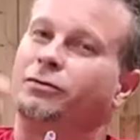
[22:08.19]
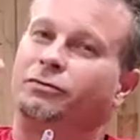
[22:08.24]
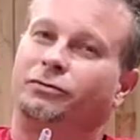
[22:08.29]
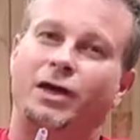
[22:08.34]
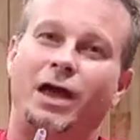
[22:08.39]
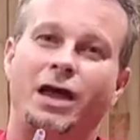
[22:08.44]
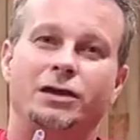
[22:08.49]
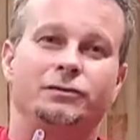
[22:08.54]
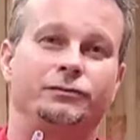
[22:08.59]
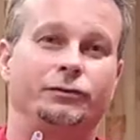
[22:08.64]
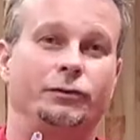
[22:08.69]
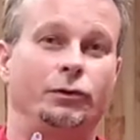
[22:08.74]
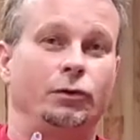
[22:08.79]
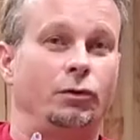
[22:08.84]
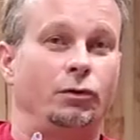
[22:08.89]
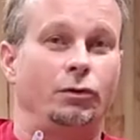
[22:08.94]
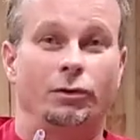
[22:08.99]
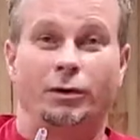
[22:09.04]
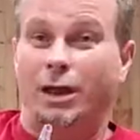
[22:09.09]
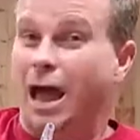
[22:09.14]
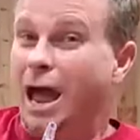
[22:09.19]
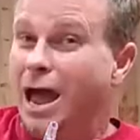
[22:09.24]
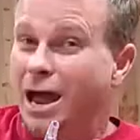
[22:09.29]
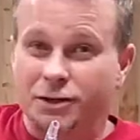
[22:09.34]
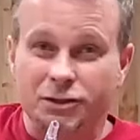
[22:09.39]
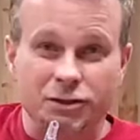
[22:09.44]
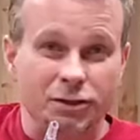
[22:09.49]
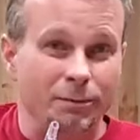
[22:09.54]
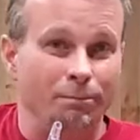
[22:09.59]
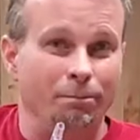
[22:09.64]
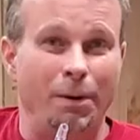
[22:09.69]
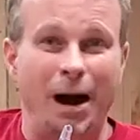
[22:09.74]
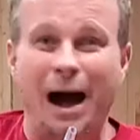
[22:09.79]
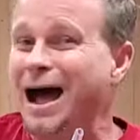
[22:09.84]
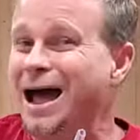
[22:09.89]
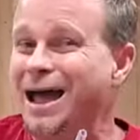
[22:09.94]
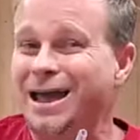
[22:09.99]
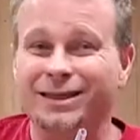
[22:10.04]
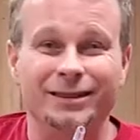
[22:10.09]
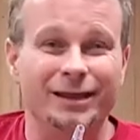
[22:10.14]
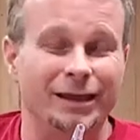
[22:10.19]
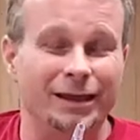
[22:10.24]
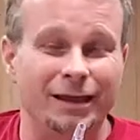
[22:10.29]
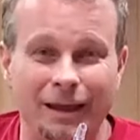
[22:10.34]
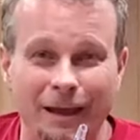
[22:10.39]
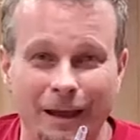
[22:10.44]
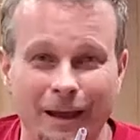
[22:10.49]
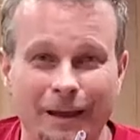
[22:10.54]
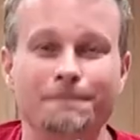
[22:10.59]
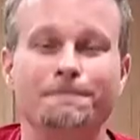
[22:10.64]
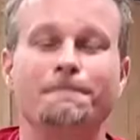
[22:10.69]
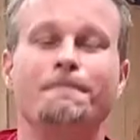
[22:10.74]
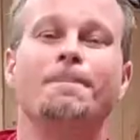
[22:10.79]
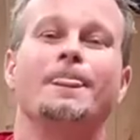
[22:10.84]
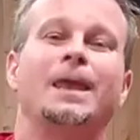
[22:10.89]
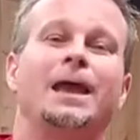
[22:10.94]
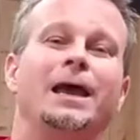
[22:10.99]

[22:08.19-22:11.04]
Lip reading: Thanks for actually buying the kit.